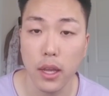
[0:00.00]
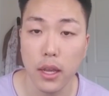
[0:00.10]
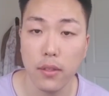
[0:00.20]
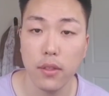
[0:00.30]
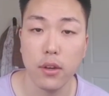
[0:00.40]

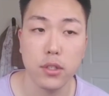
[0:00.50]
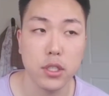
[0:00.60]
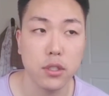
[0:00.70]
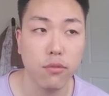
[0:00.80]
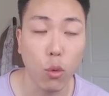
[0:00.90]
And
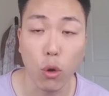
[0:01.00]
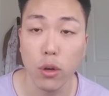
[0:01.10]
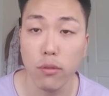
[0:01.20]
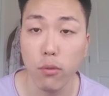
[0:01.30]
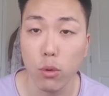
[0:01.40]
there's
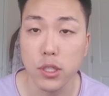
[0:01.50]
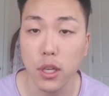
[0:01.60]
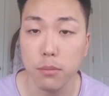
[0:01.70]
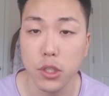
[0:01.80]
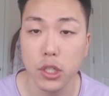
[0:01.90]
404
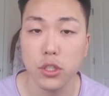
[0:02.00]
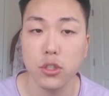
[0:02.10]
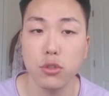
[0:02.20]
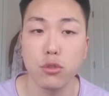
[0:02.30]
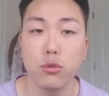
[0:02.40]

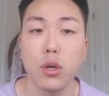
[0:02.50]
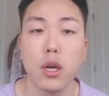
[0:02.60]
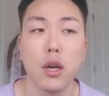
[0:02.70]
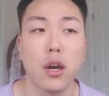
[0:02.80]
subjects who